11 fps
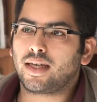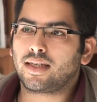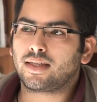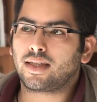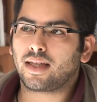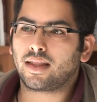
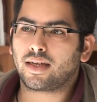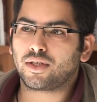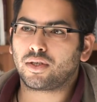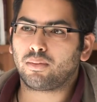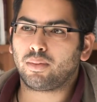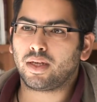is that there
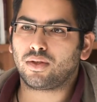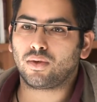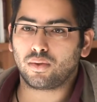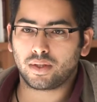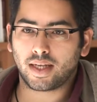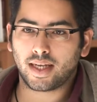should be
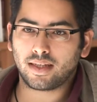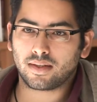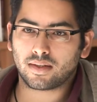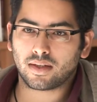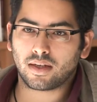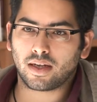two
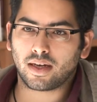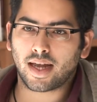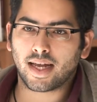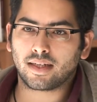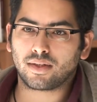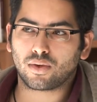states. It
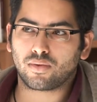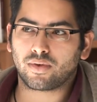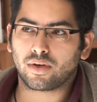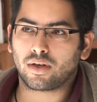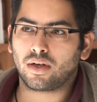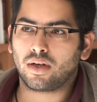hands
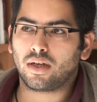over